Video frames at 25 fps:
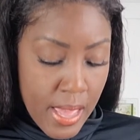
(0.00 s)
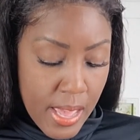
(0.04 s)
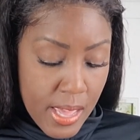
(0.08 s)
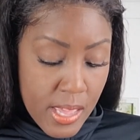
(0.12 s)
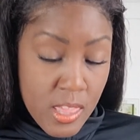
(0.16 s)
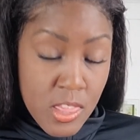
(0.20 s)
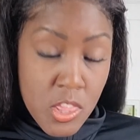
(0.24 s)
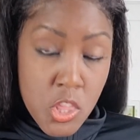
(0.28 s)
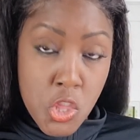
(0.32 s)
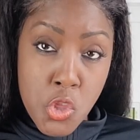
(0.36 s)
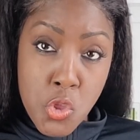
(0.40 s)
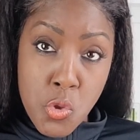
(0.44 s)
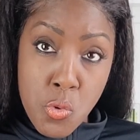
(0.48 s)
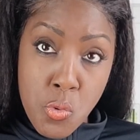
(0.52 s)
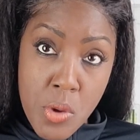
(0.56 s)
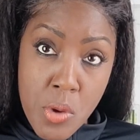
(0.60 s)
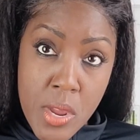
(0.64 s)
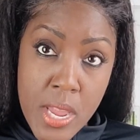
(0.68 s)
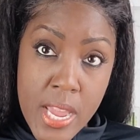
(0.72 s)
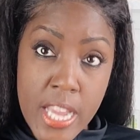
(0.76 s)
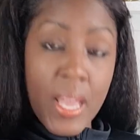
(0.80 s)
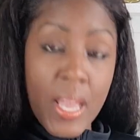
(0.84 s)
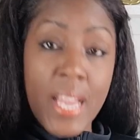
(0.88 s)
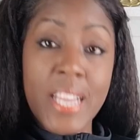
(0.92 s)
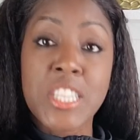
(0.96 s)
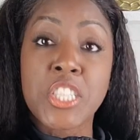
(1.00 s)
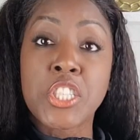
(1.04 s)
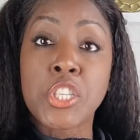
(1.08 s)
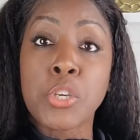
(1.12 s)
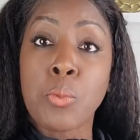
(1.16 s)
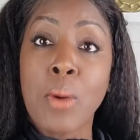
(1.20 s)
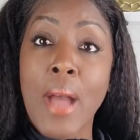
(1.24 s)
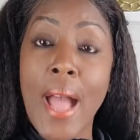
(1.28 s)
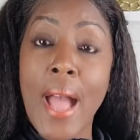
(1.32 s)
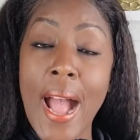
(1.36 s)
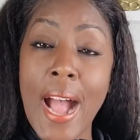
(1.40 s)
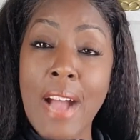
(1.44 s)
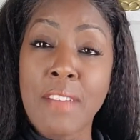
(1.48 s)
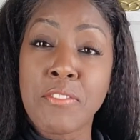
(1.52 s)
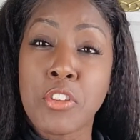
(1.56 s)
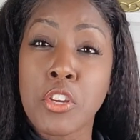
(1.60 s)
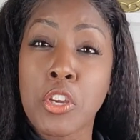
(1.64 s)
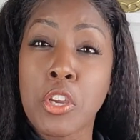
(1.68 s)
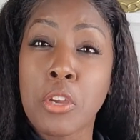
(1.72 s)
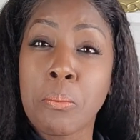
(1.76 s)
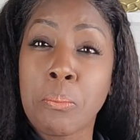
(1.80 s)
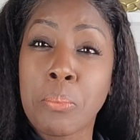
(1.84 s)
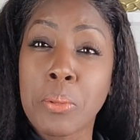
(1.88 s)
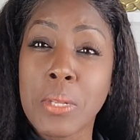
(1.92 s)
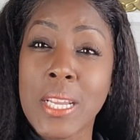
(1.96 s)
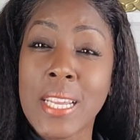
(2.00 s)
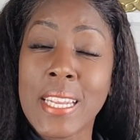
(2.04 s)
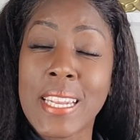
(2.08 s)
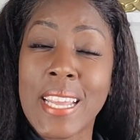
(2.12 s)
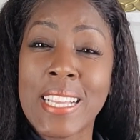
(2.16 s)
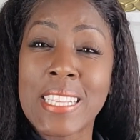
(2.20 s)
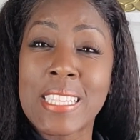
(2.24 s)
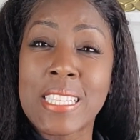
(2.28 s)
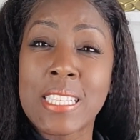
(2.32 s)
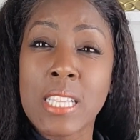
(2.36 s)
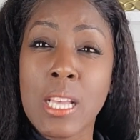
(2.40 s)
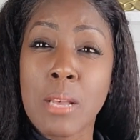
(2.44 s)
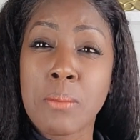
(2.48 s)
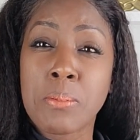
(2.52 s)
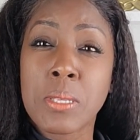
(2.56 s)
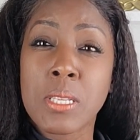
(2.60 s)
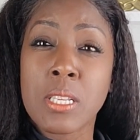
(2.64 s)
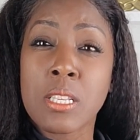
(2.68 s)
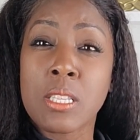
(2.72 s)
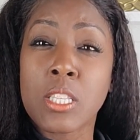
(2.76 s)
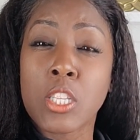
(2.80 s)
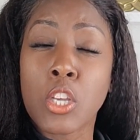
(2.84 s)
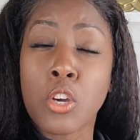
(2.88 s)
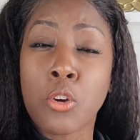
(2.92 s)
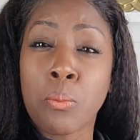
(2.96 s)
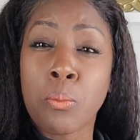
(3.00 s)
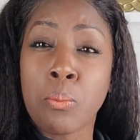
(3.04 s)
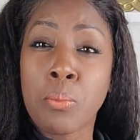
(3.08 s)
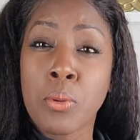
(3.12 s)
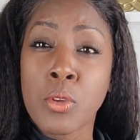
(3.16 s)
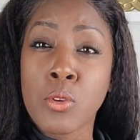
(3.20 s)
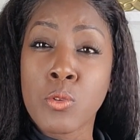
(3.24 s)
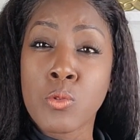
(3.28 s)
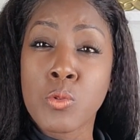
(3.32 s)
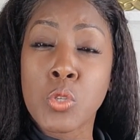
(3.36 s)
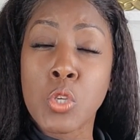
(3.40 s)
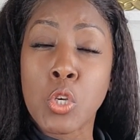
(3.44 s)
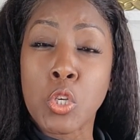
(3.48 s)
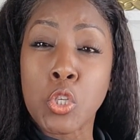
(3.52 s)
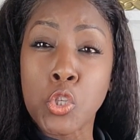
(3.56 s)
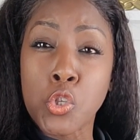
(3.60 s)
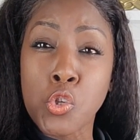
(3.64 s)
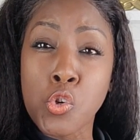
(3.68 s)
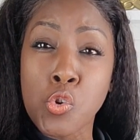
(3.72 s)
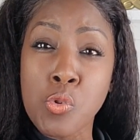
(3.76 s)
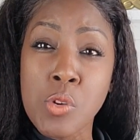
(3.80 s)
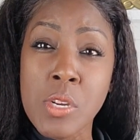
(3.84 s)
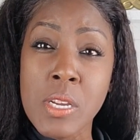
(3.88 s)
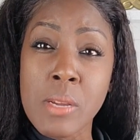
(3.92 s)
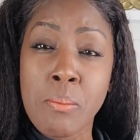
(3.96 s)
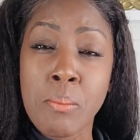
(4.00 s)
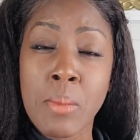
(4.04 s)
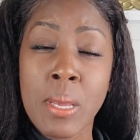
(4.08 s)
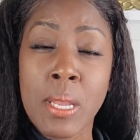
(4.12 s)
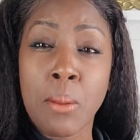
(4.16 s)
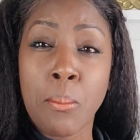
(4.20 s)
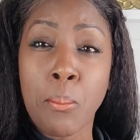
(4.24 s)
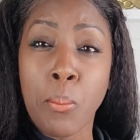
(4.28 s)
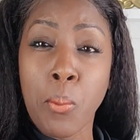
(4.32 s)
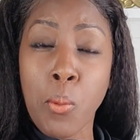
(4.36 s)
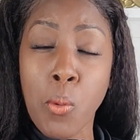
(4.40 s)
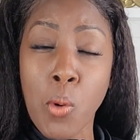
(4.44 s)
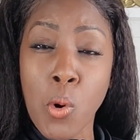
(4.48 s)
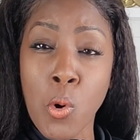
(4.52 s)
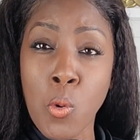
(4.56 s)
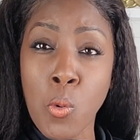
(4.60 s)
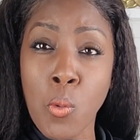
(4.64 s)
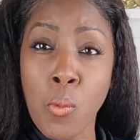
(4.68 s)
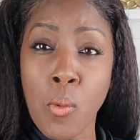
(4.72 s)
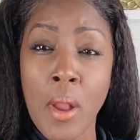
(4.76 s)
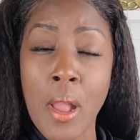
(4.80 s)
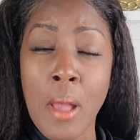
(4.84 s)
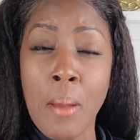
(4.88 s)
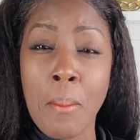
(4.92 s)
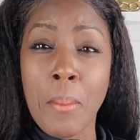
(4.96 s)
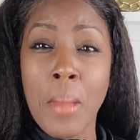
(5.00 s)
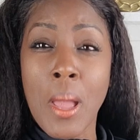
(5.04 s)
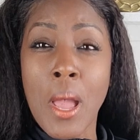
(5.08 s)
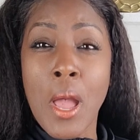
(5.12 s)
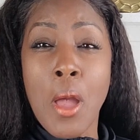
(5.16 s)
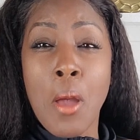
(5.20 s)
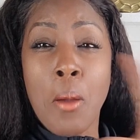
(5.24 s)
And three, she will have to complete a substance abuse treatment program